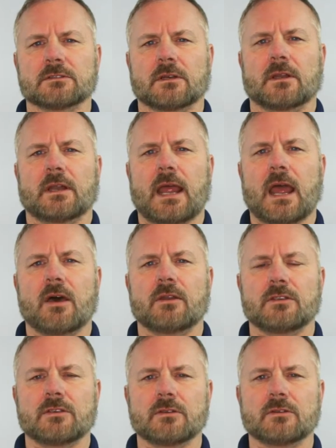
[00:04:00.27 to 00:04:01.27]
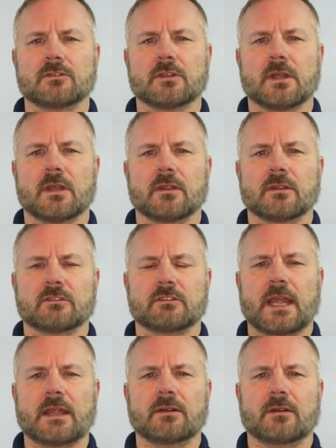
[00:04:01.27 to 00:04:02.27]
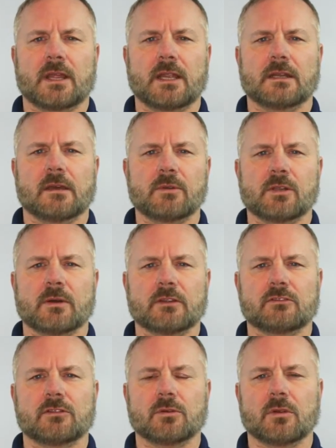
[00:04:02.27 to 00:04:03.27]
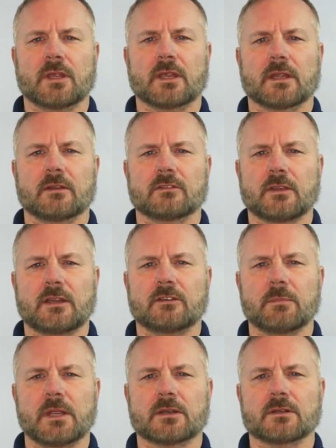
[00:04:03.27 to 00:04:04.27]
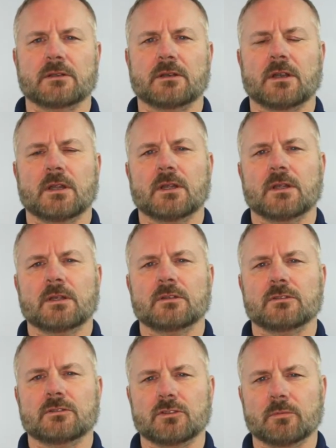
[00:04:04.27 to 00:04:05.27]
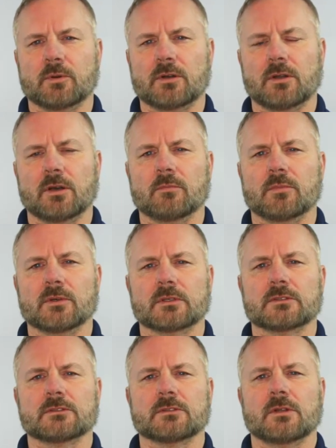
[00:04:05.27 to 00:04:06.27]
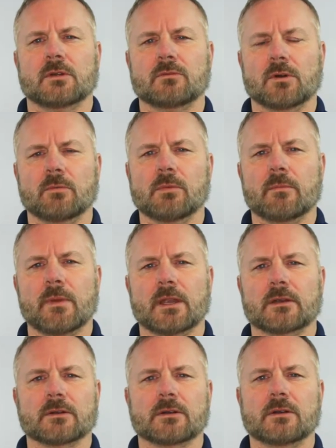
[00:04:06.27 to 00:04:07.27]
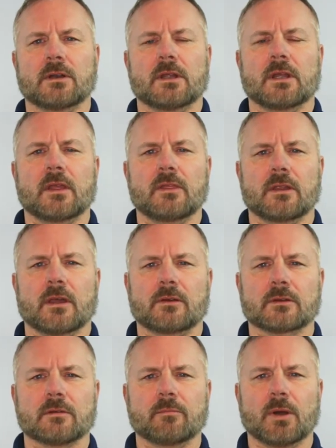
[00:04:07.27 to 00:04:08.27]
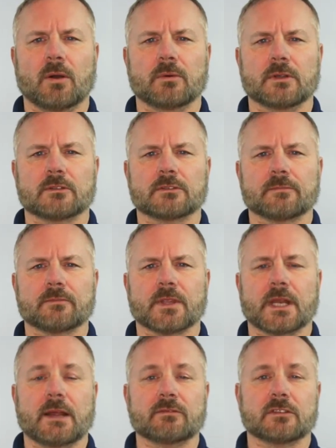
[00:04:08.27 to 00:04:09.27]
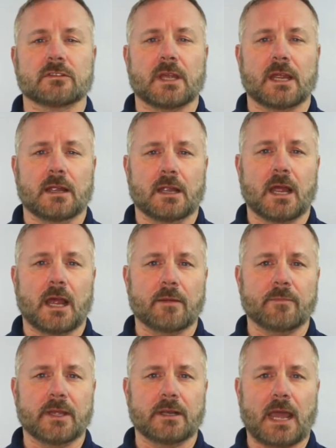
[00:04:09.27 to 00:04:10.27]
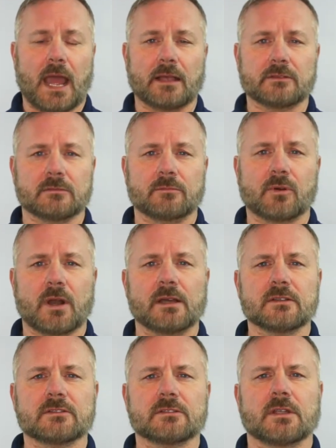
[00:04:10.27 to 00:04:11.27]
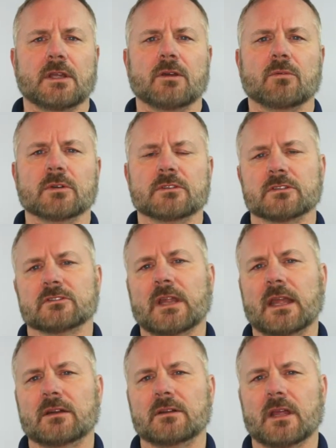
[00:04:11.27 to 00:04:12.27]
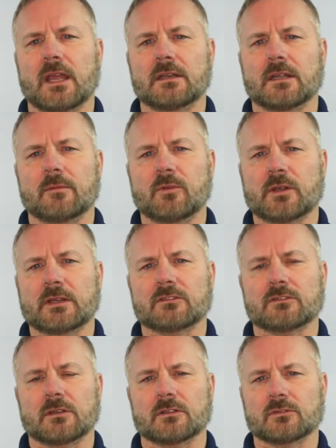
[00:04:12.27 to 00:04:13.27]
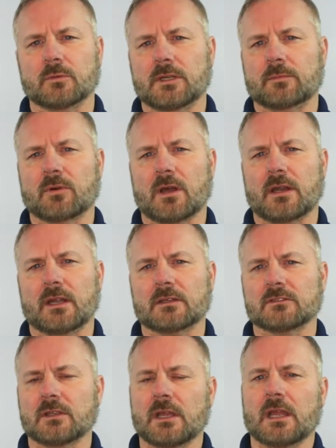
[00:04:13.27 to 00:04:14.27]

on how to use the standard AWS tooling in SageMaker, Jupyter notebooks, RoboMaker, and the other components. And I have to say, I've been as impressed with the standard AWS suite of products